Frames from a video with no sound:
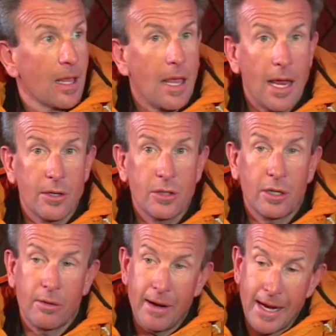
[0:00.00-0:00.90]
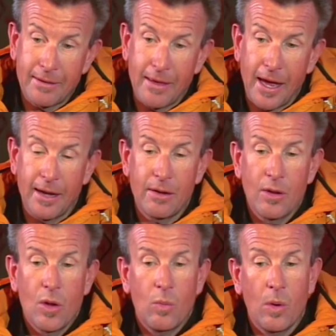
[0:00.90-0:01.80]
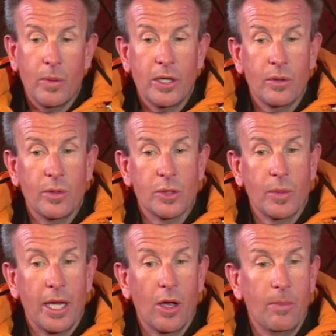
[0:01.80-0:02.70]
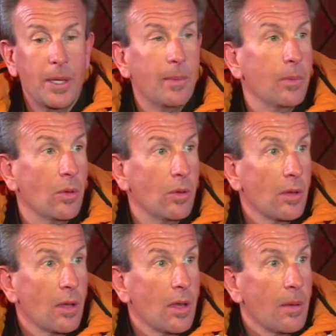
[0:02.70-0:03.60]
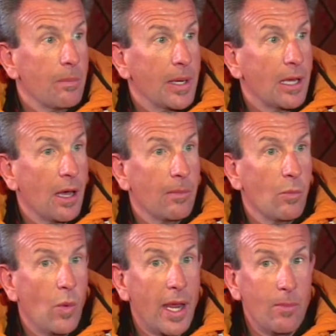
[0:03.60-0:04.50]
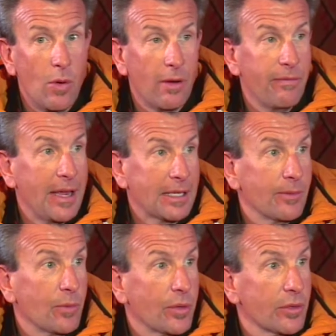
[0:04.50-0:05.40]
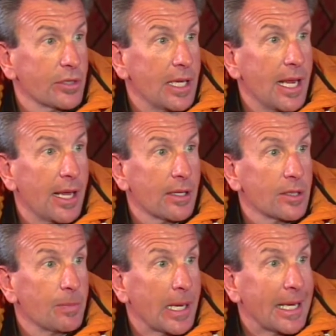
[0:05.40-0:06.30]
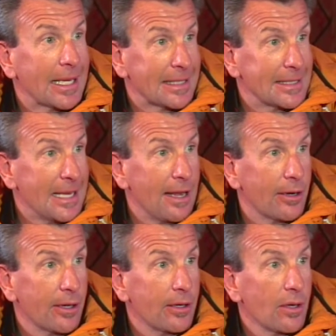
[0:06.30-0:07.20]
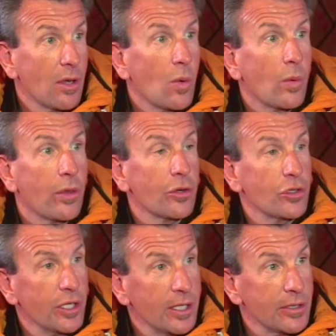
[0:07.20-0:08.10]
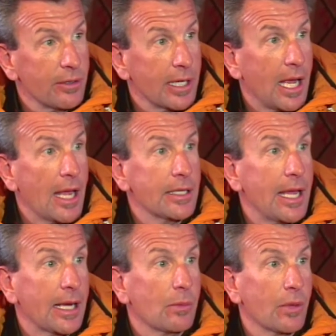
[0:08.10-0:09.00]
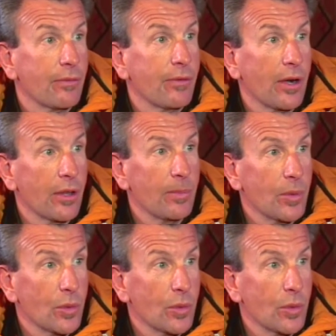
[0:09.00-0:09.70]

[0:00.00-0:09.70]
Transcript: And to correct that, what we do is we help people become way more effective with their stance by getting centered, where their shins are in contact with the front of the